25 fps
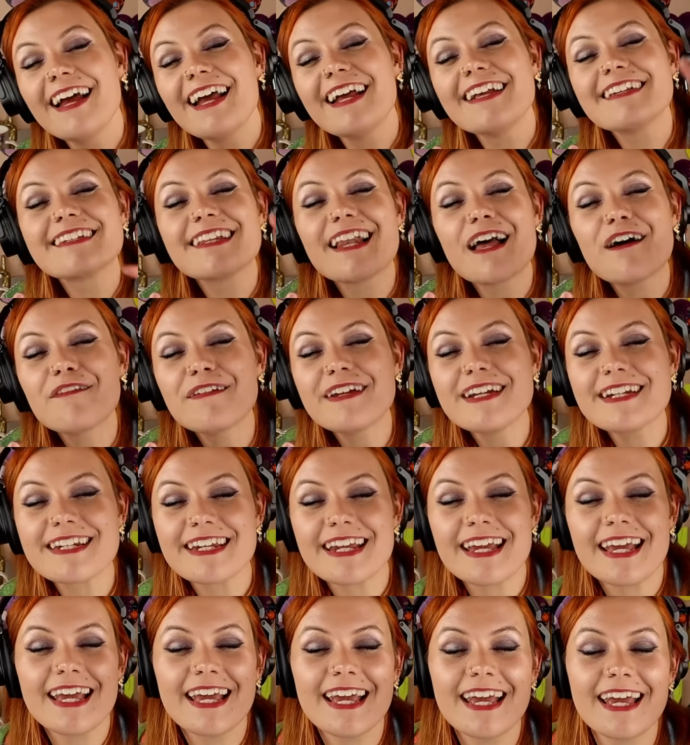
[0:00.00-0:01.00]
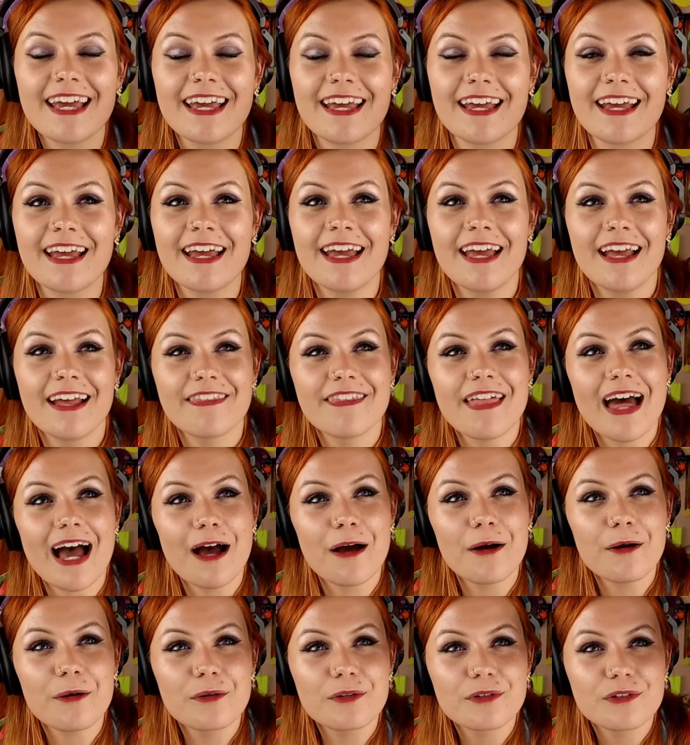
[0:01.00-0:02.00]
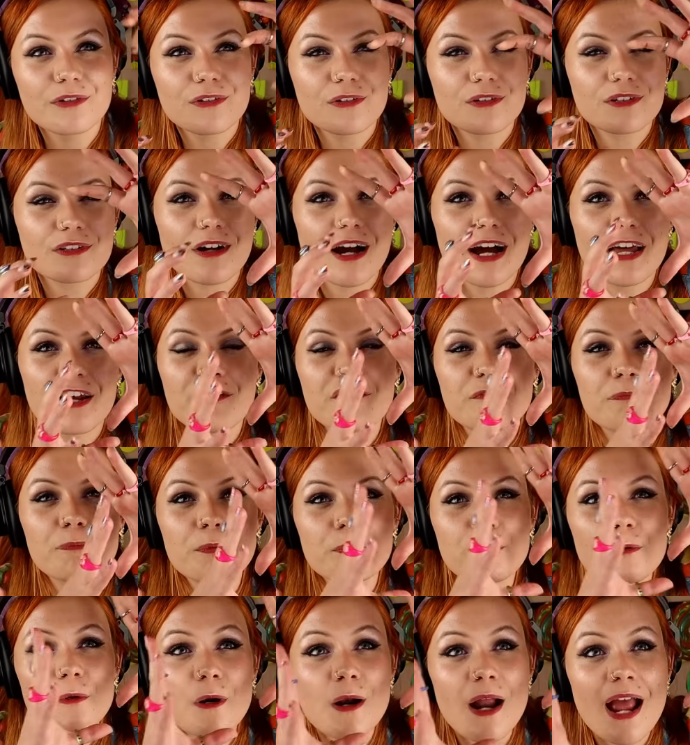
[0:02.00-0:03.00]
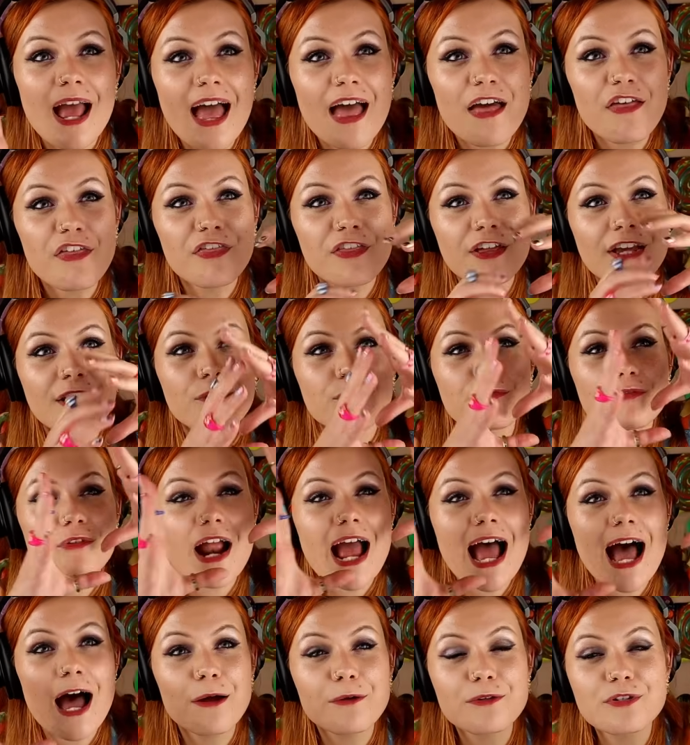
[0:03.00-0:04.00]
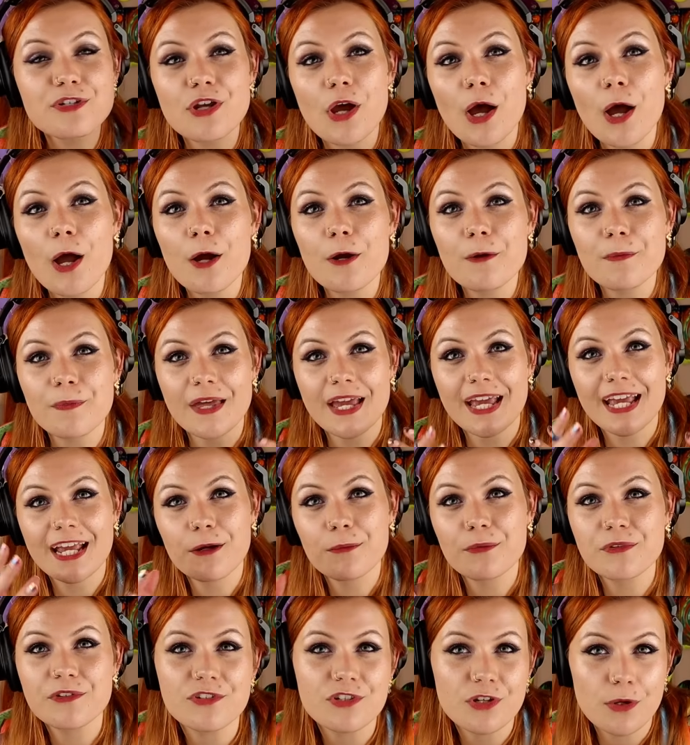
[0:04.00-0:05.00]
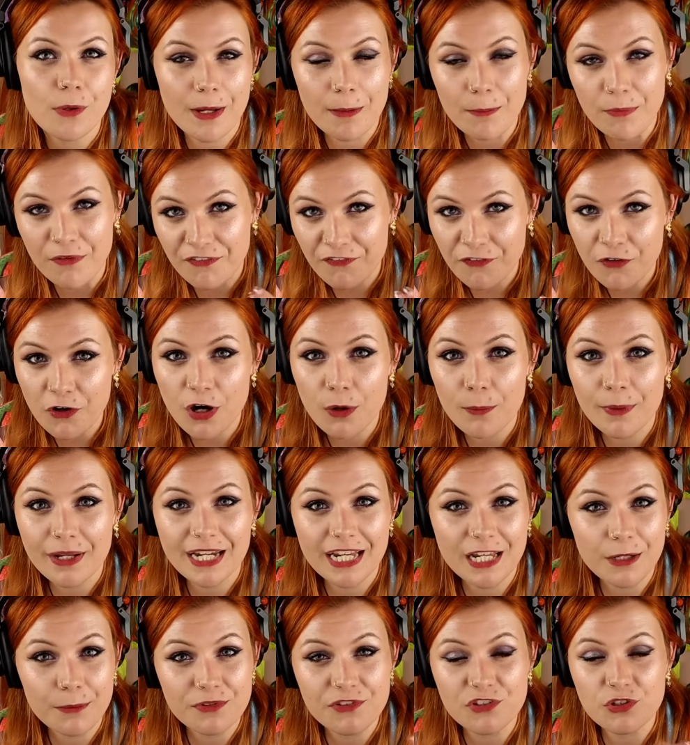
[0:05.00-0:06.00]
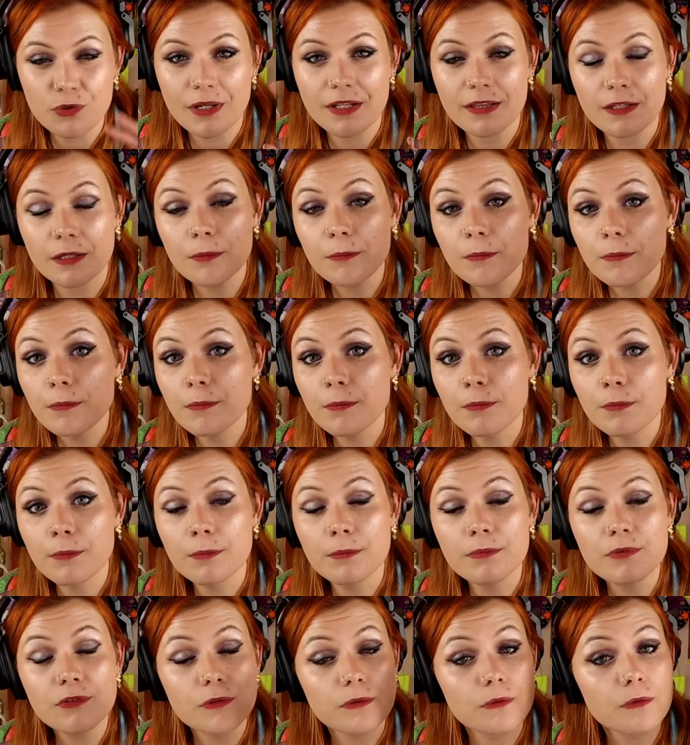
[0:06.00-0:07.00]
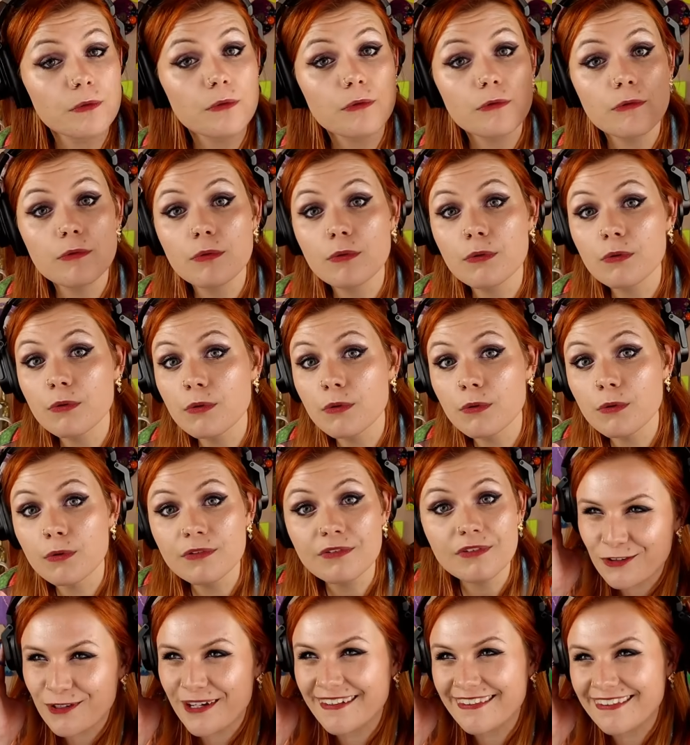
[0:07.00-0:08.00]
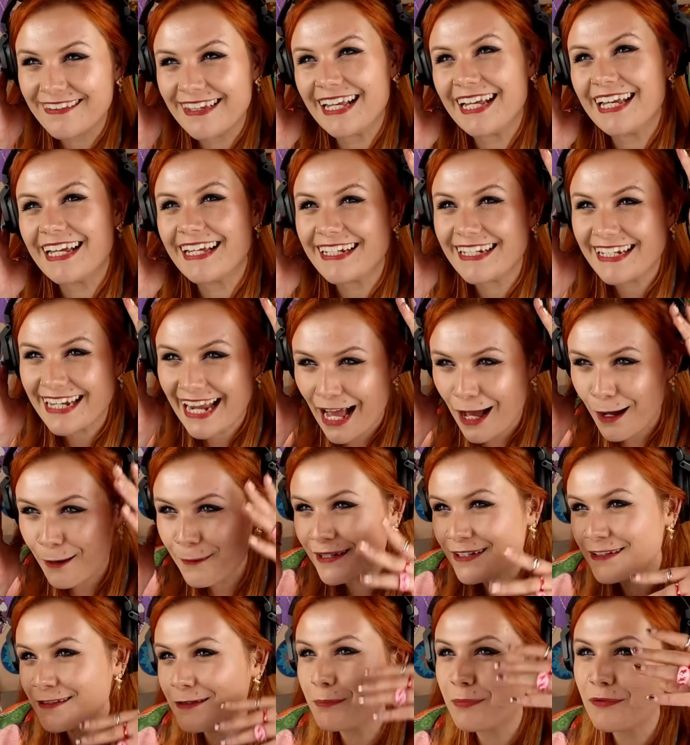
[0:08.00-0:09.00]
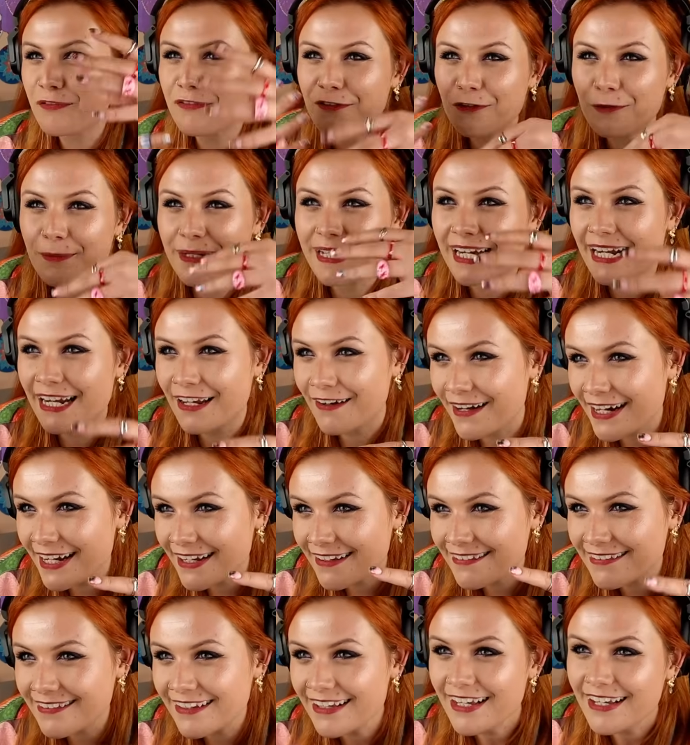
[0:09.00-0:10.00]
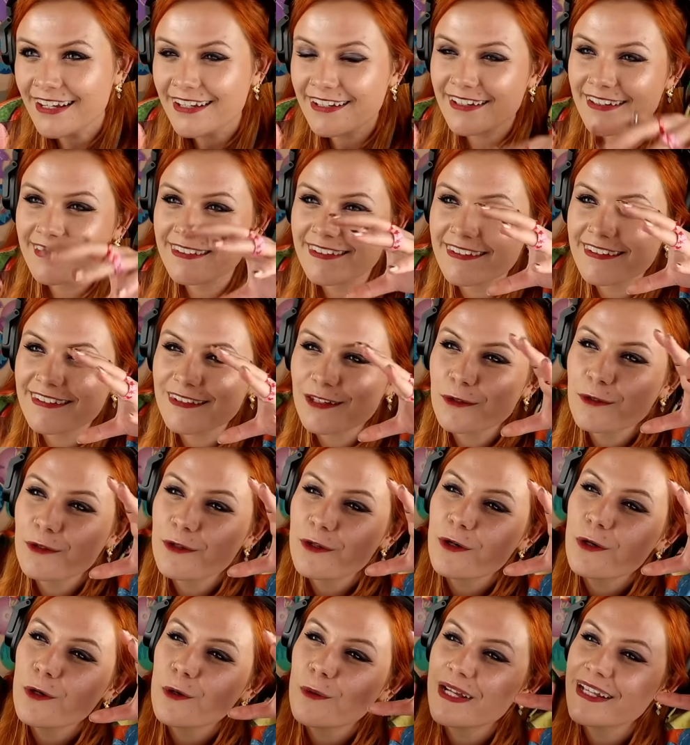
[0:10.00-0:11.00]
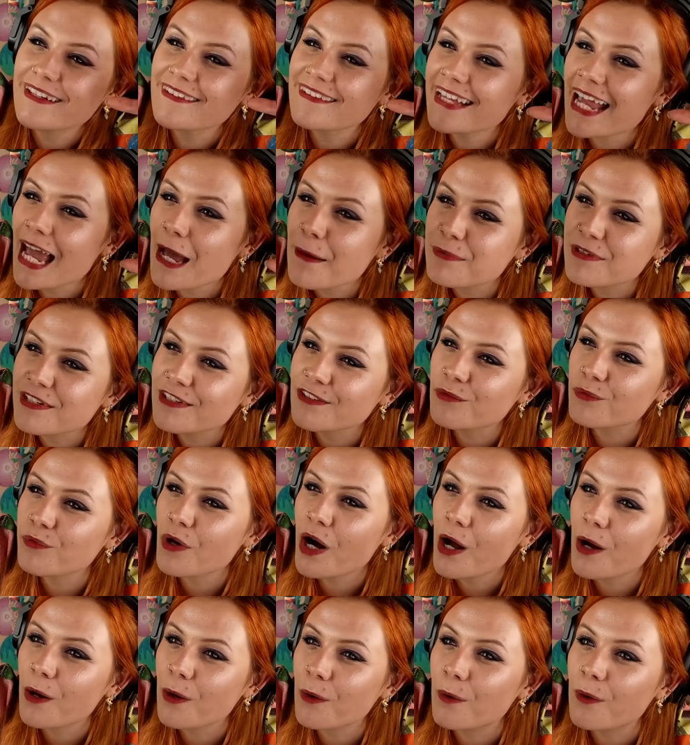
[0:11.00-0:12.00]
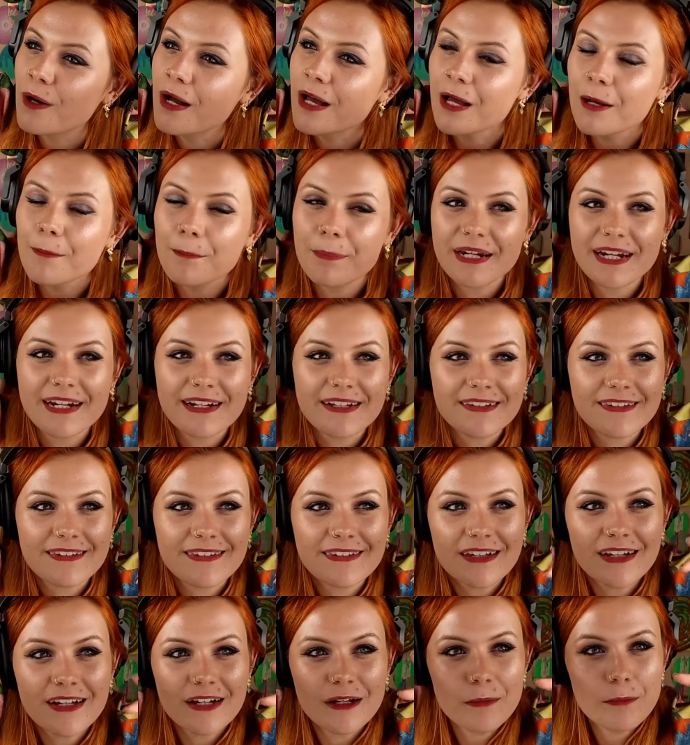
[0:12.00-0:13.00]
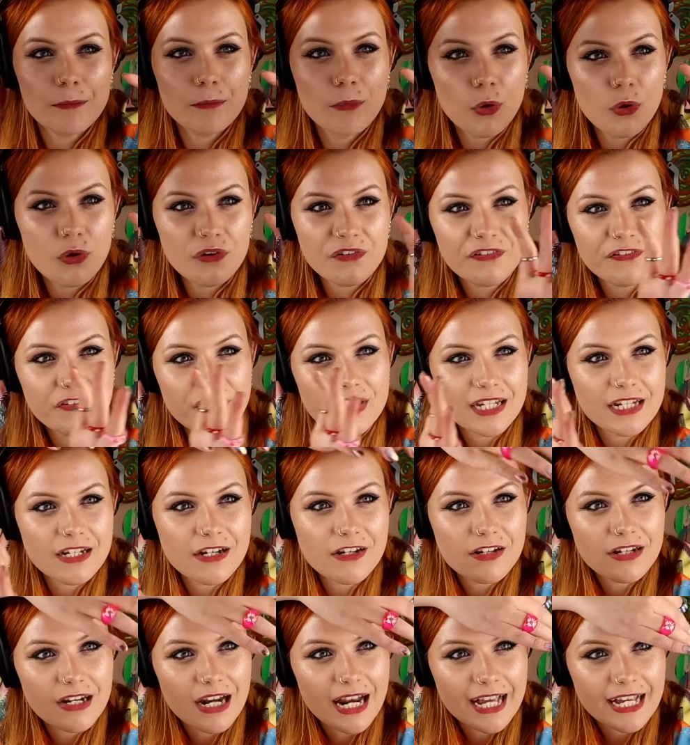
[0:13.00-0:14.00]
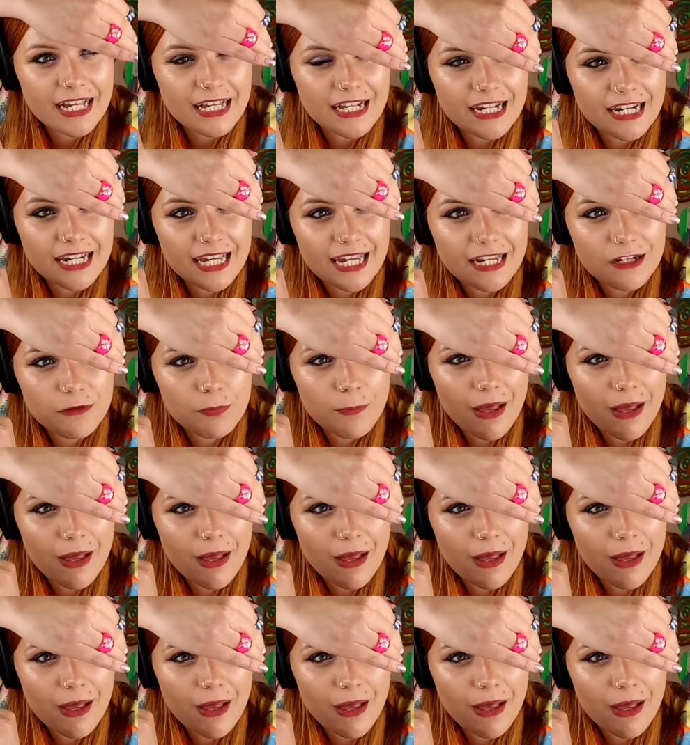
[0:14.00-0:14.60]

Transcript: It's lovely to hear that kind of breathy round tone that he was doing before when he was doing the ums and doos translated now into performing lyrics, because it's so cool. He's kept his role, but it's morphed into like a lead